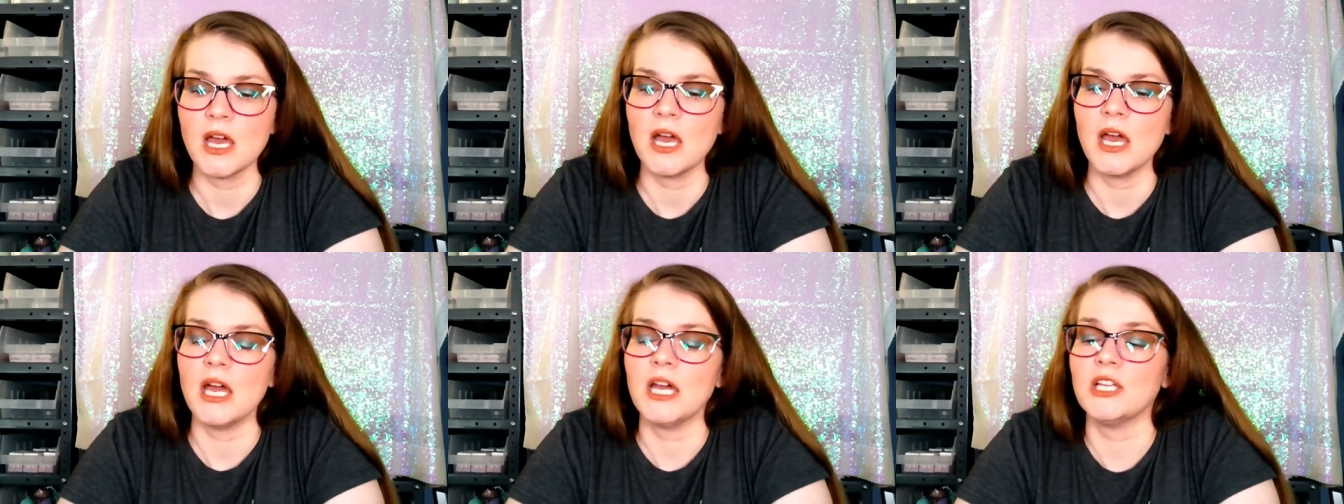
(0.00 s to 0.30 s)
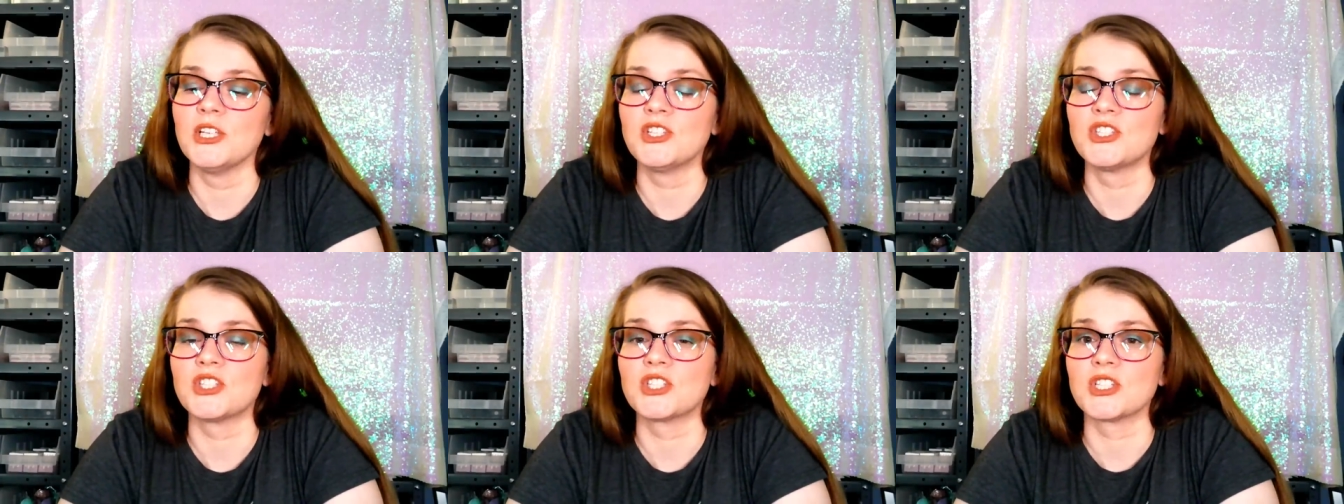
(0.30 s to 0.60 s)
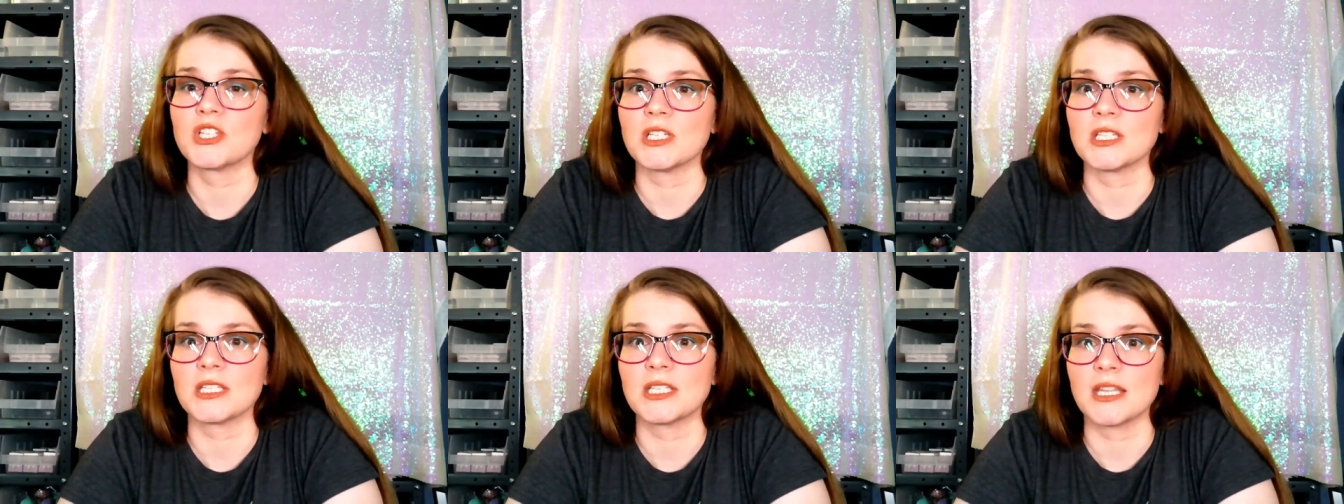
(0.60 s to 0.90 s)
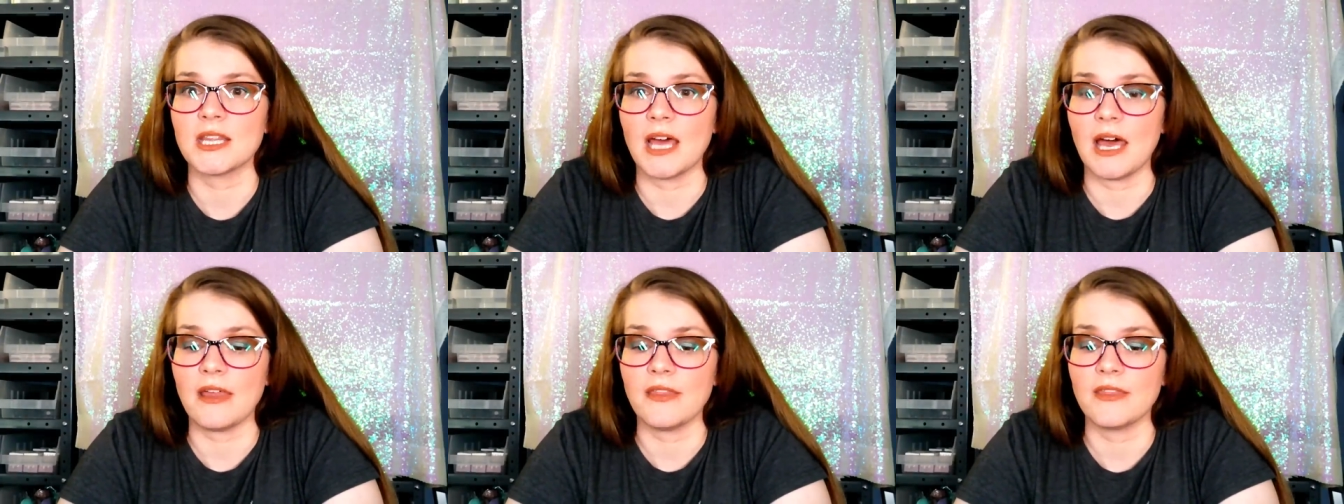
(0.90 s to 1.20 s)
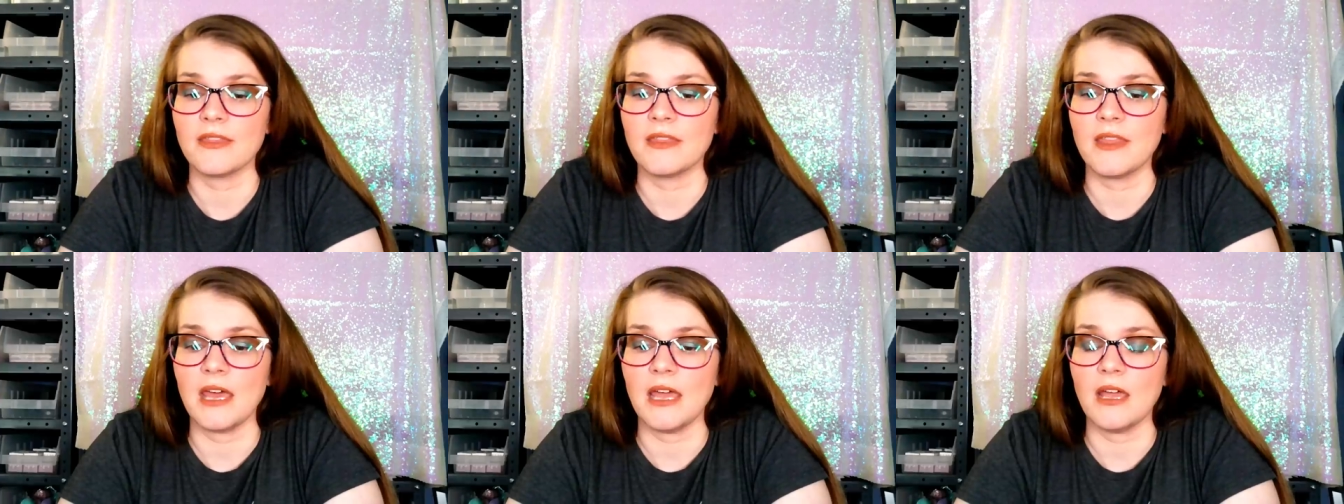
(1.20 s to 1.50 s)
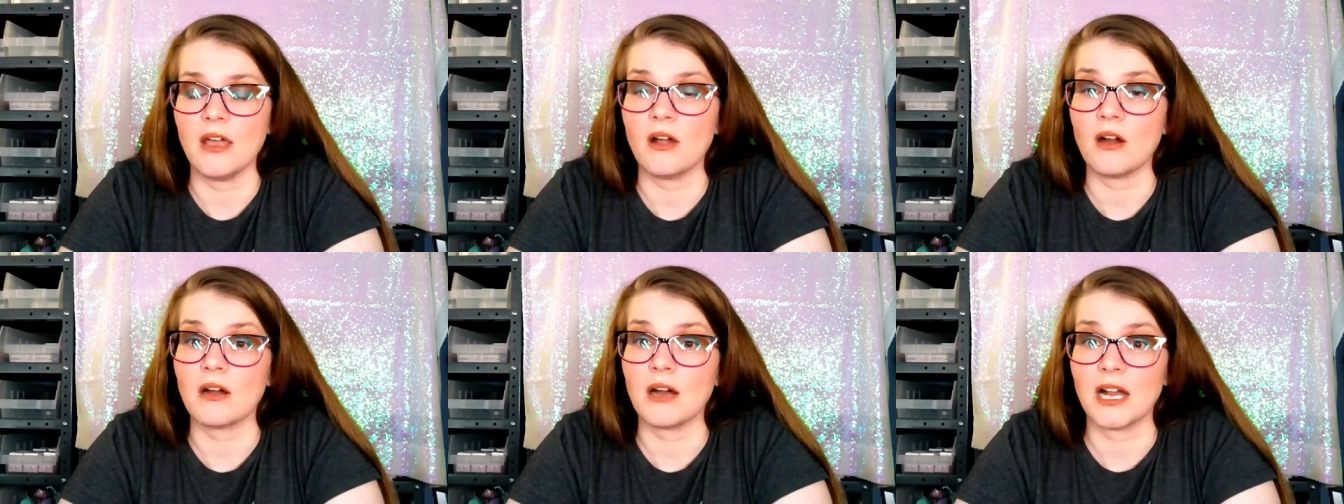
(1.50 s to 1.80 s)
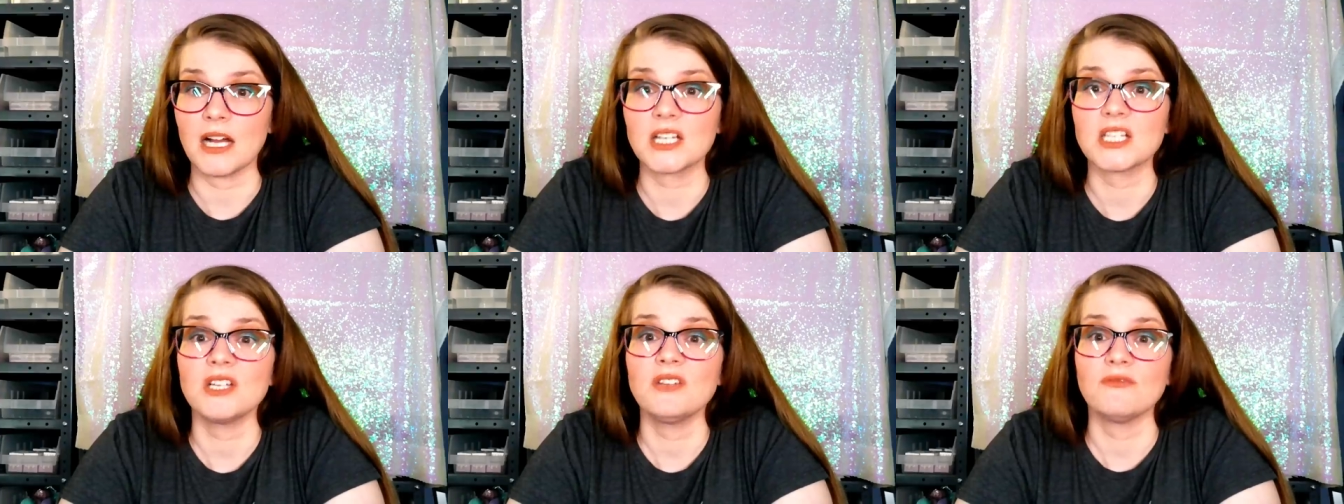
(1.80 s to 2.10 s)
It's just that they are
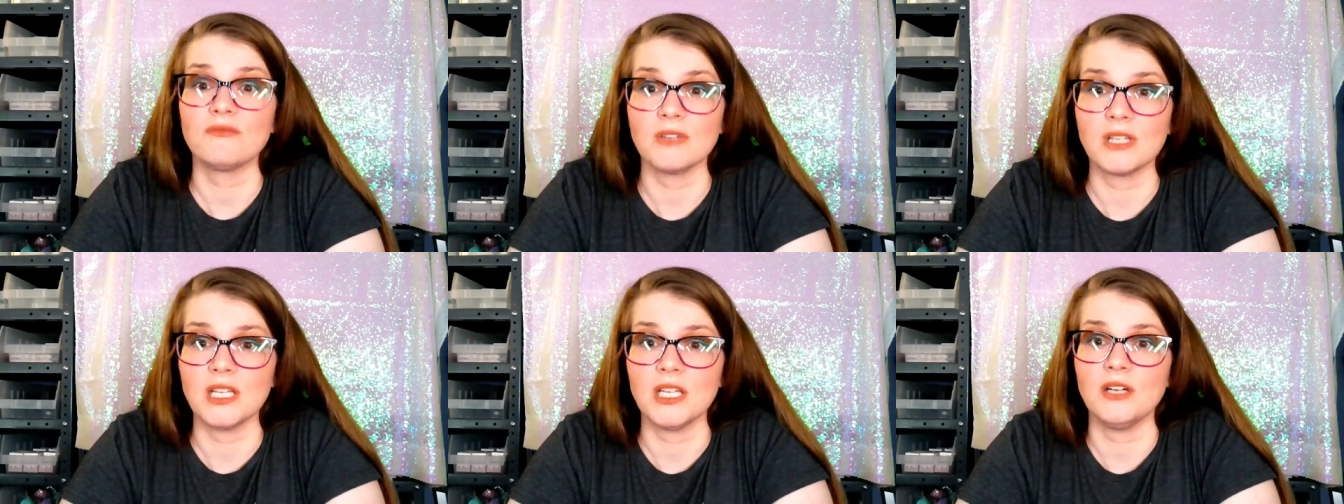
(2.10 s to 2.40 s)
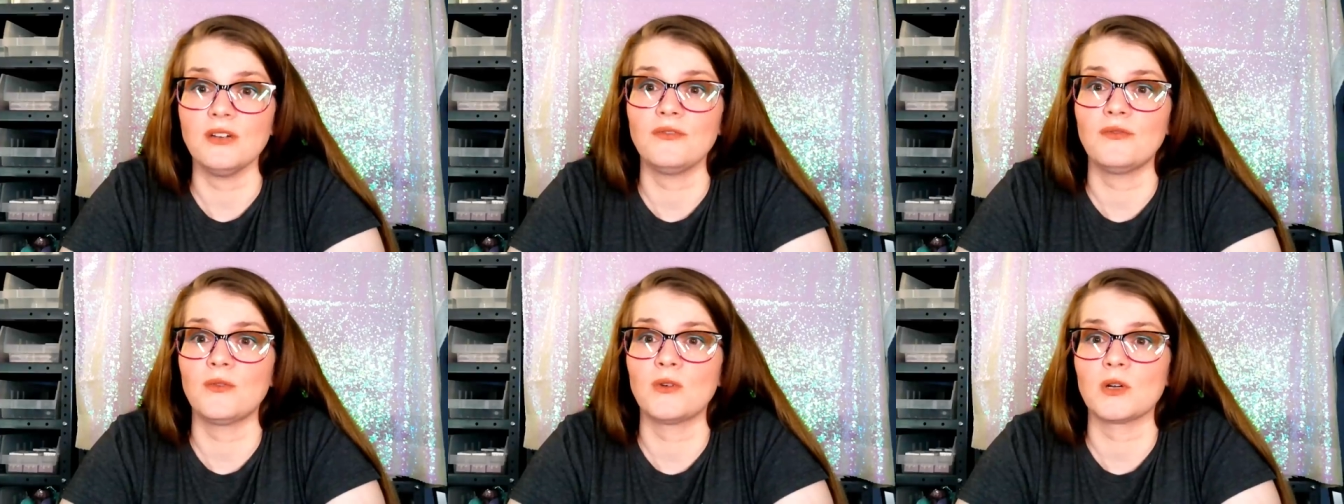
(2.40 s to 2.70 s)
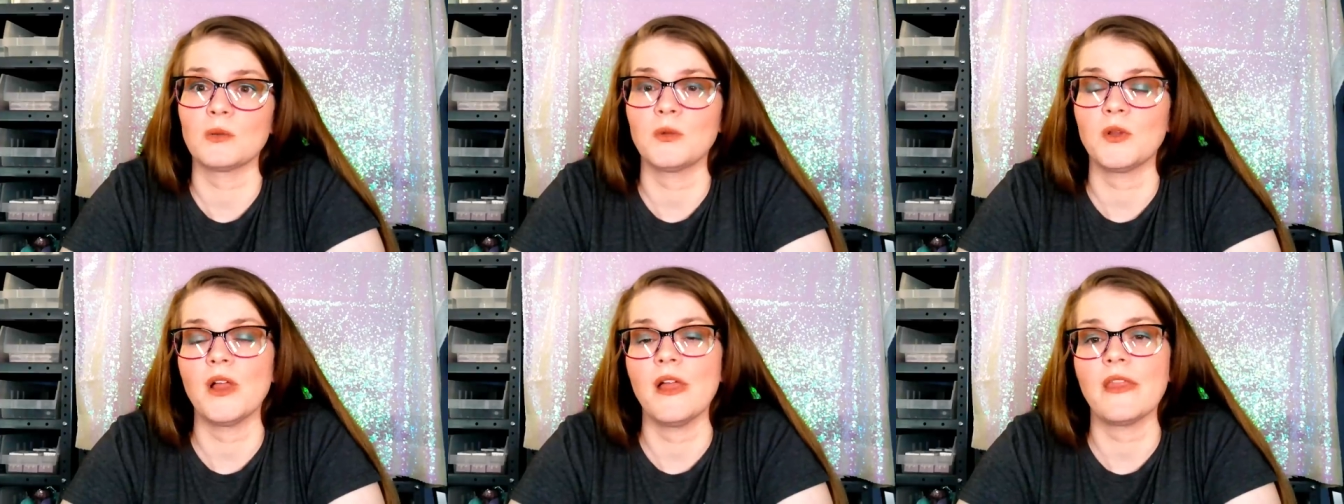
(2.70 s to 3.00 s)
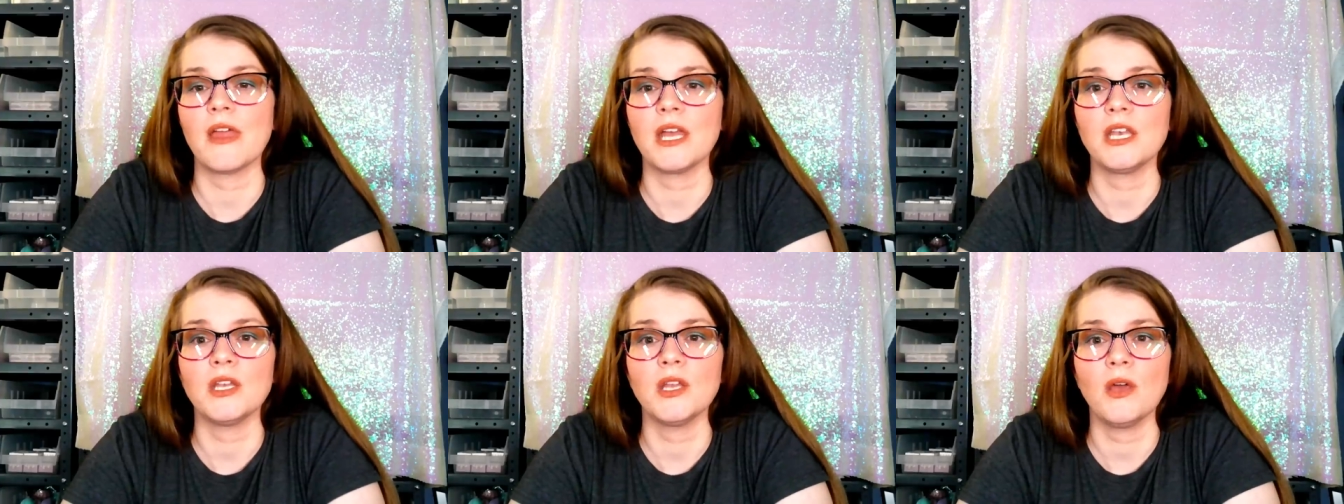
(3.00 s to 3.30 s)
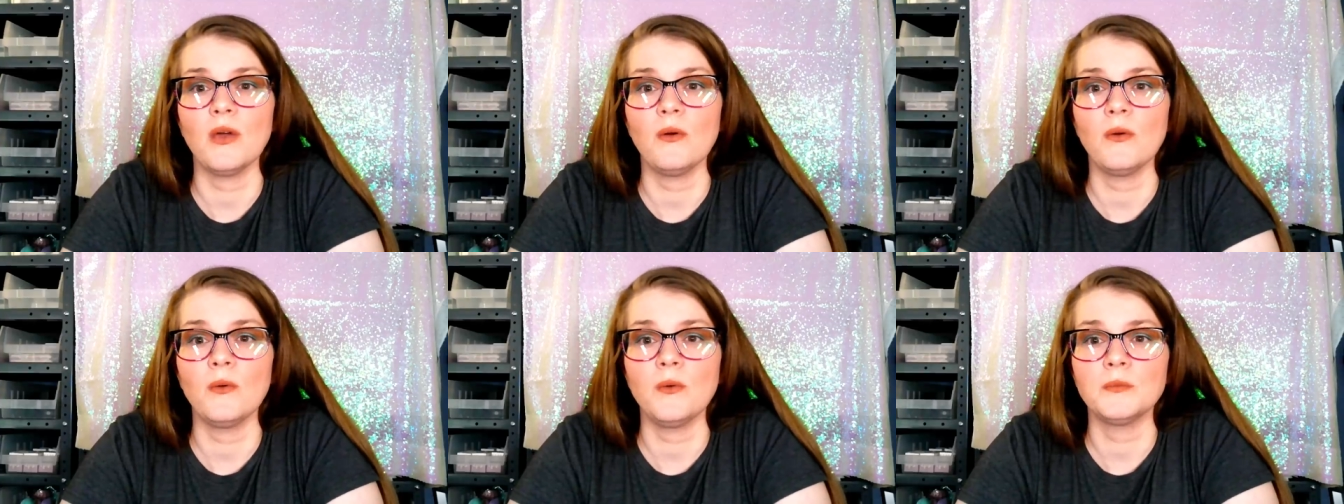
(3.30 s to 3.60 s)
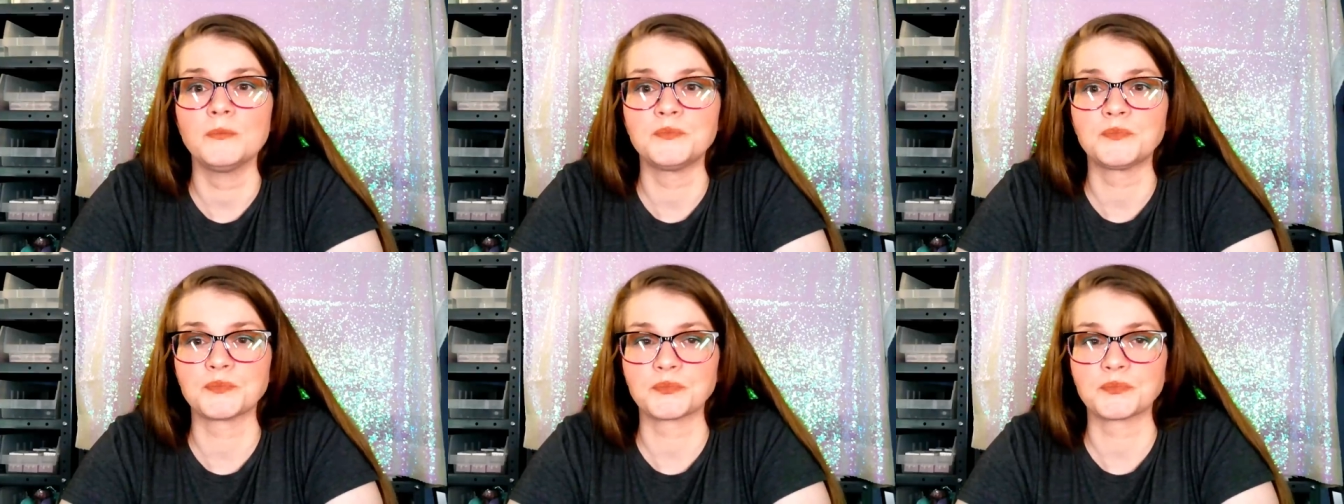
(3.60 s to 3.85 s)
actually really affordable. And I know,